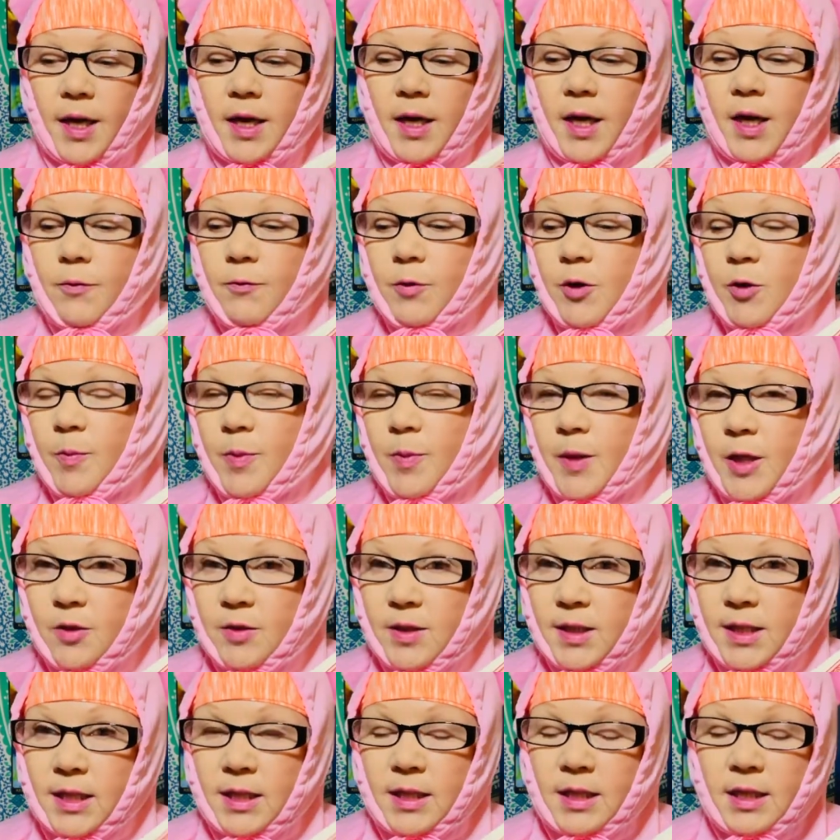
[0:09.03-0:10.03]
And I will be
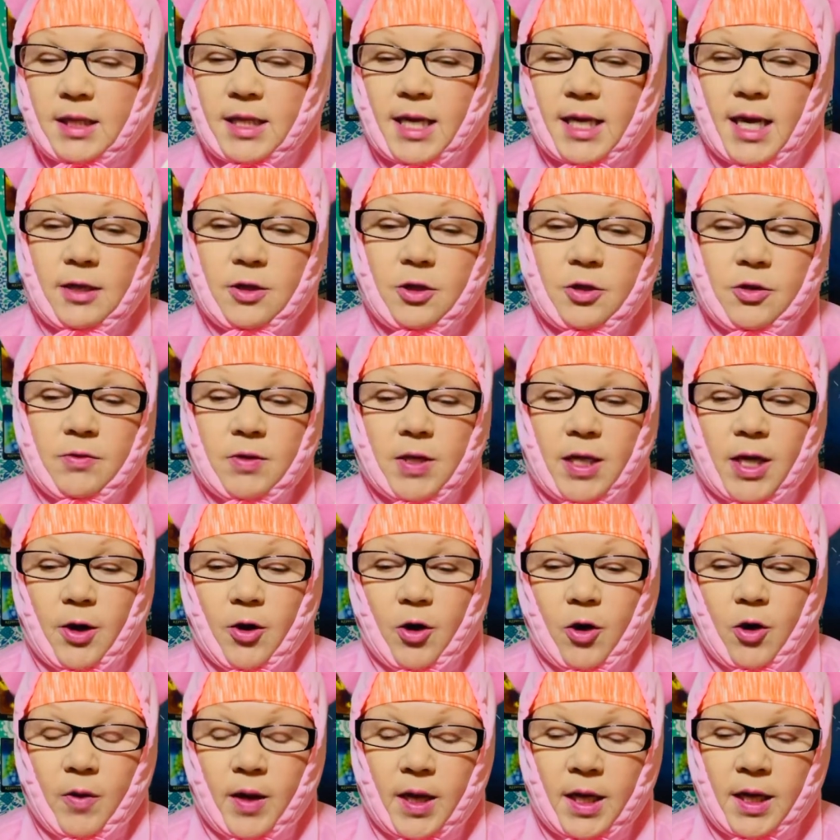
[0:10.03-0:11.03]
using the Tattoo
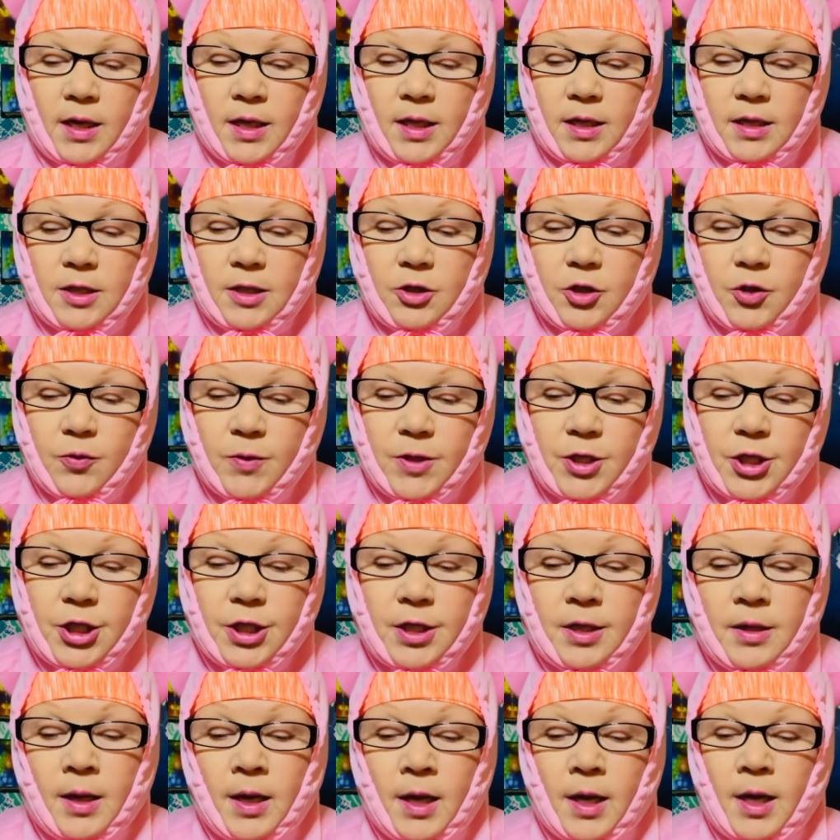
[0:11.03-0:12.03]
Tarot Ink and
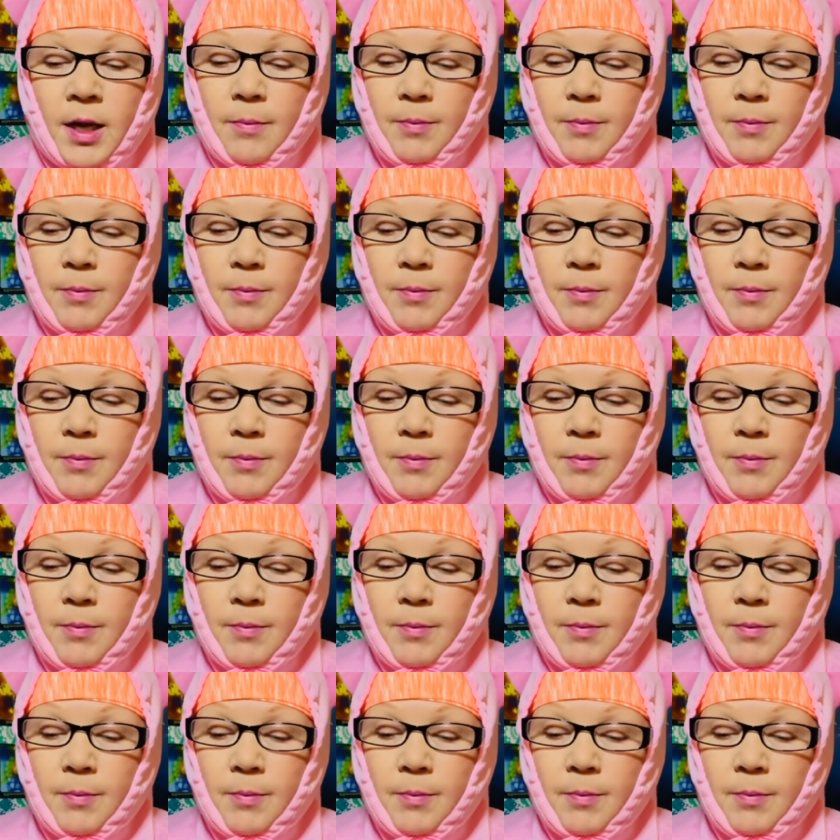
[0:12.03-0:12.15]
Intuition,